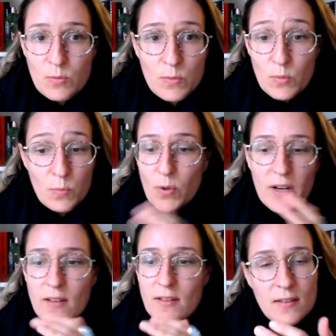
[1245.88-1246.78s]
You point
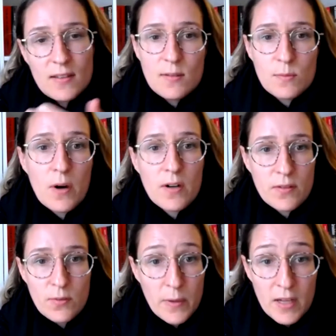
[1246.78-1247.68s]
out that this is part of the
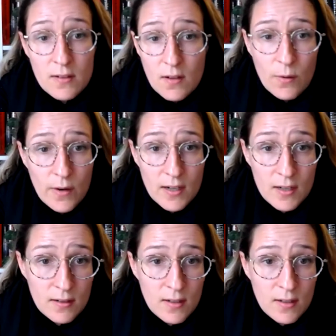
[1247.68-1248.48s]
debate already.